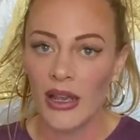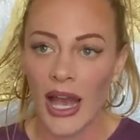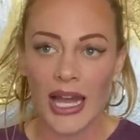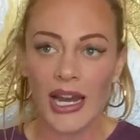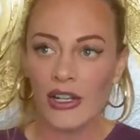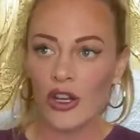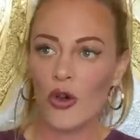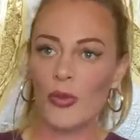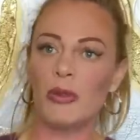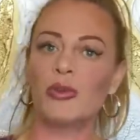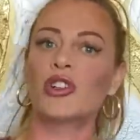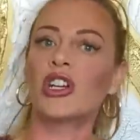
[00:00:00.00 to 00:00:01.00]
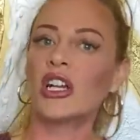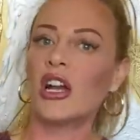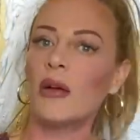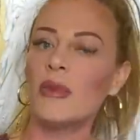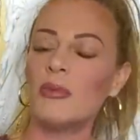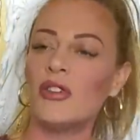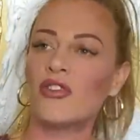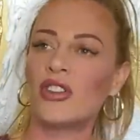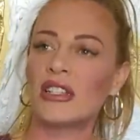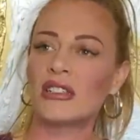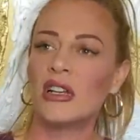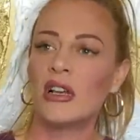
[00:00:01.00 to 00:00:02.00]
And I know people are going to come at me for
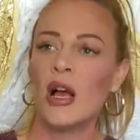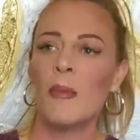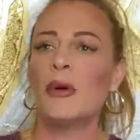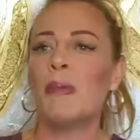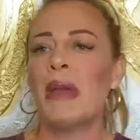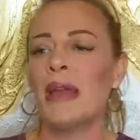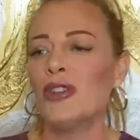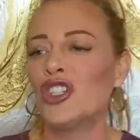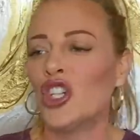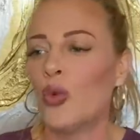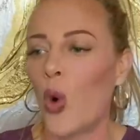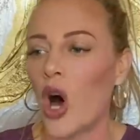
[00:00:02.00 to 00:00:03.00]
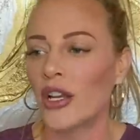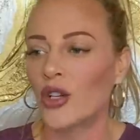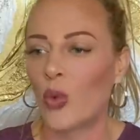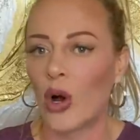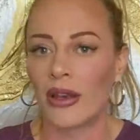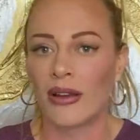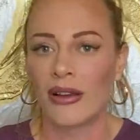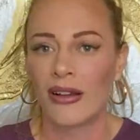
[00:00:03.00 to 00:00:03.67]
this, but maybe she wanted one.